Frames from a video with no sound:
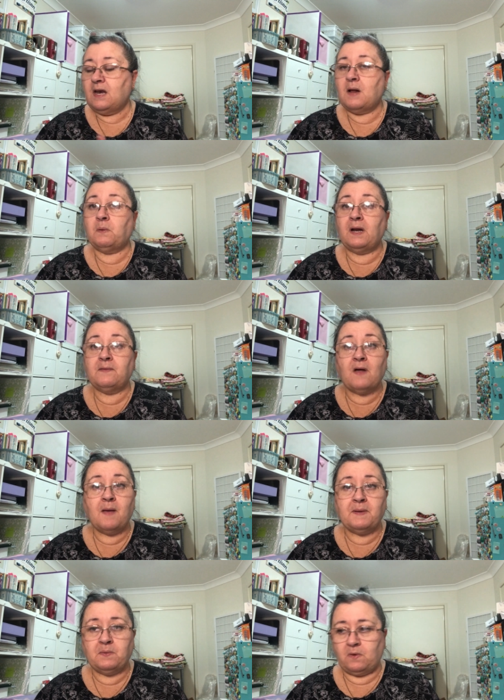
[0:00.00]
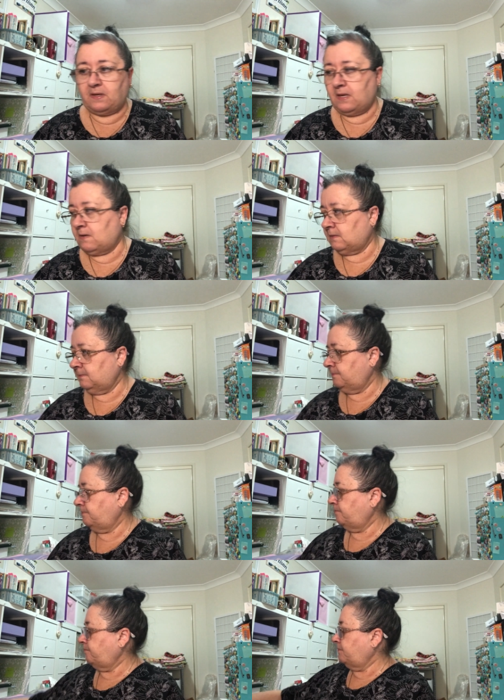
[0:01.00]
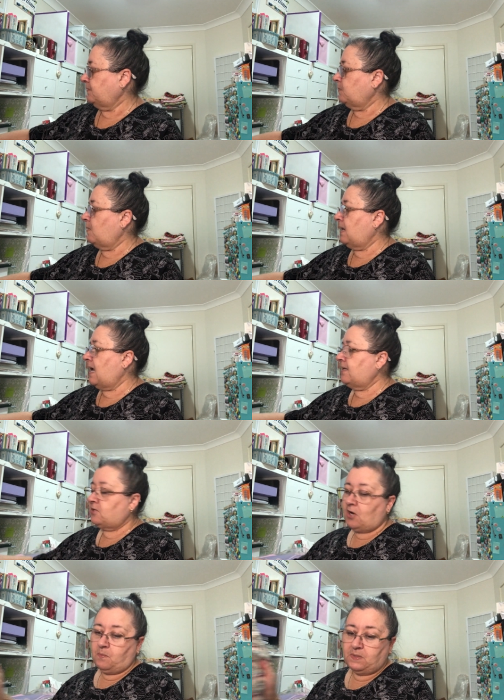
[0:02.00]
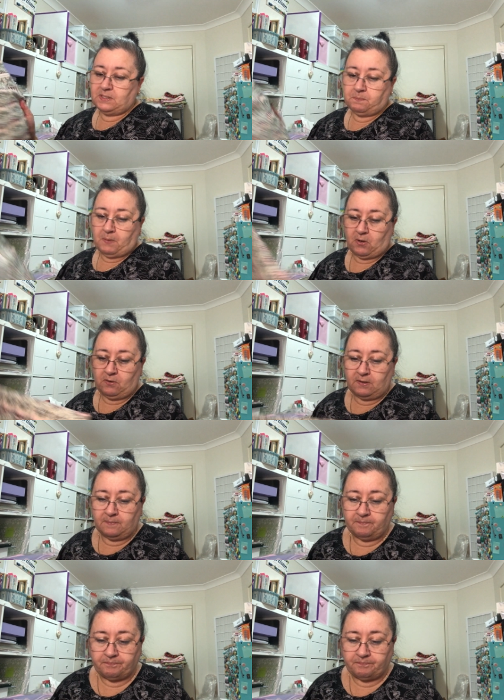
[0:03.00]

Now, what have I been working on? Well, the last time we spoke,